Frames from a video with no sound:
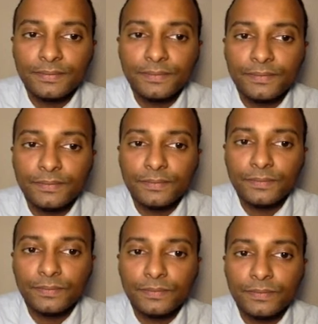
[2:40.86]

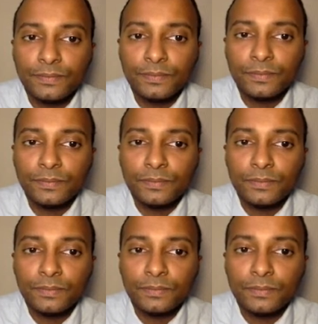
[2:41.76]

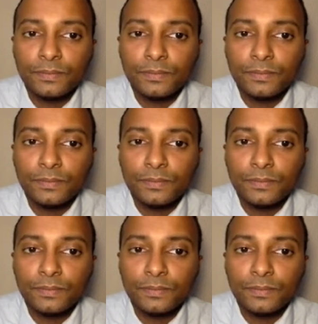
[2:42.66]
(no one is talking)